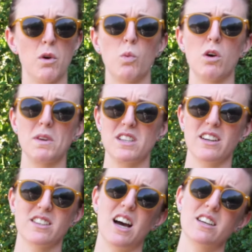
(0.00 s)
will be
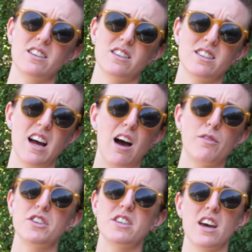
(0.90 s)
sanitised at the start
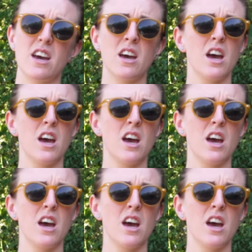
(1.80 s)
of the day.